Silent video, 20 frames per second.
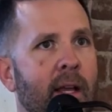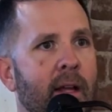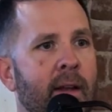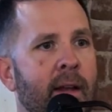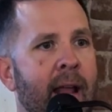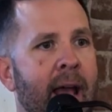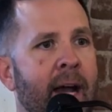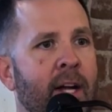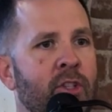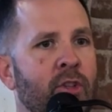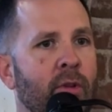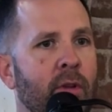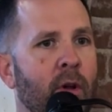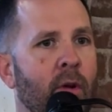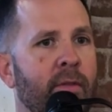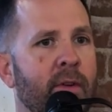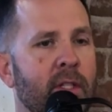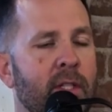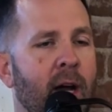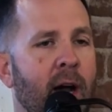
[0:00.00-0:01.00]
naturally
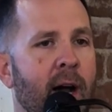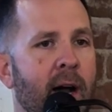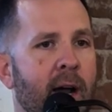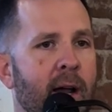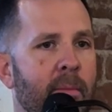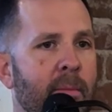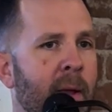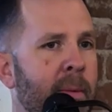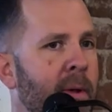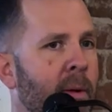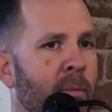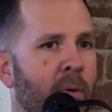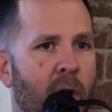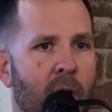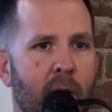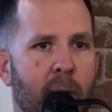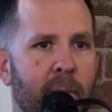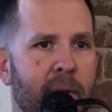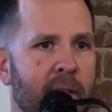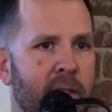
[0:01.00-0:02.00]
over time, maybe I'm
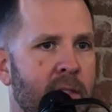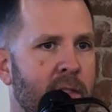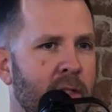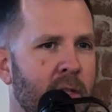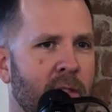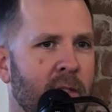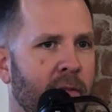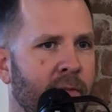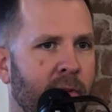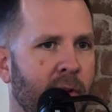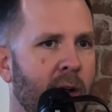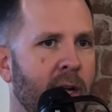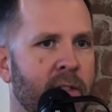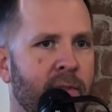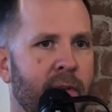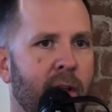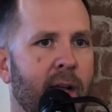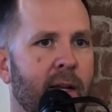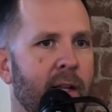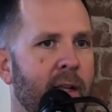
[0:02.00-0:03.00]
wrong, but this is just a
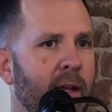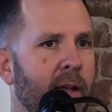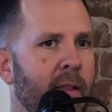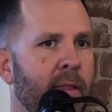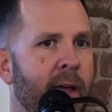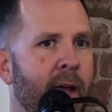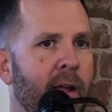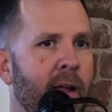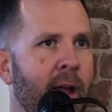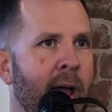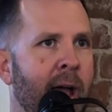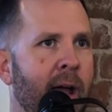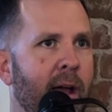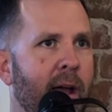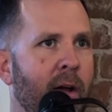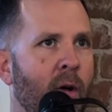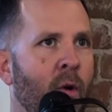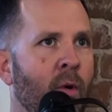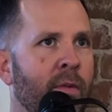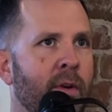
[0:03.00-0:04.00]
philosophy idea, that
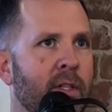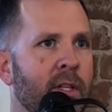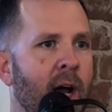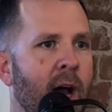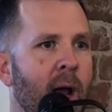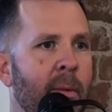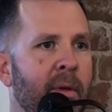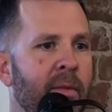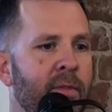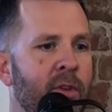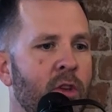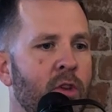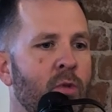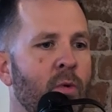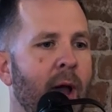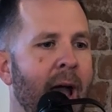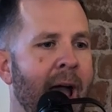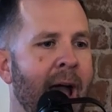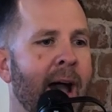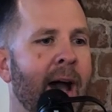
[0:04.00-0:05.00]
over time, if you
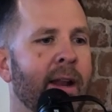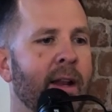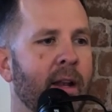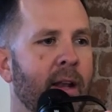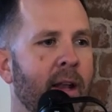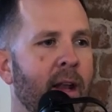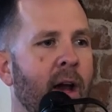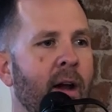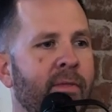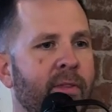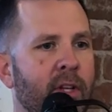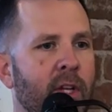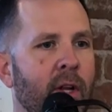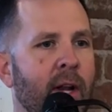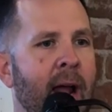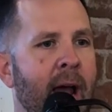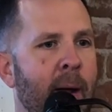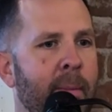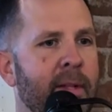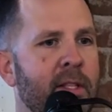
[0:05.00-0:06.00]
add enough good
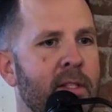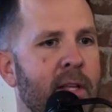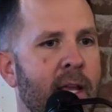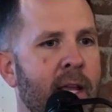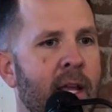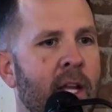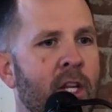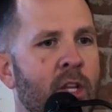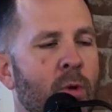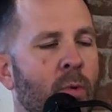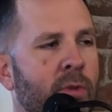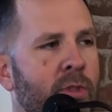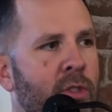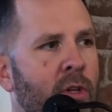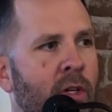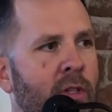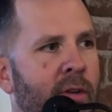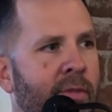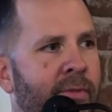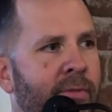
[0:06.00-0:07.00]
habits in, you will
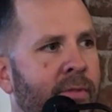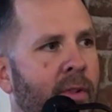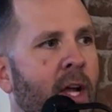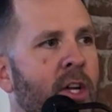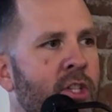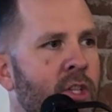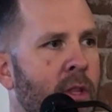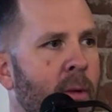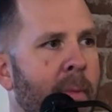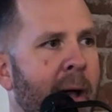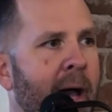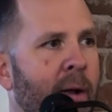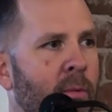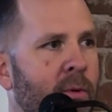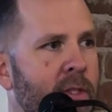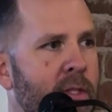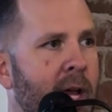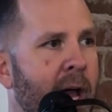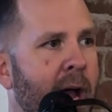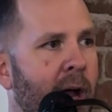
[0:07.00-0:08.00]
start to flush the bad
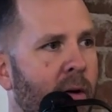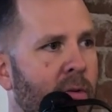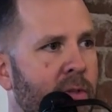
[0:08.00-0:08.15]
ones out.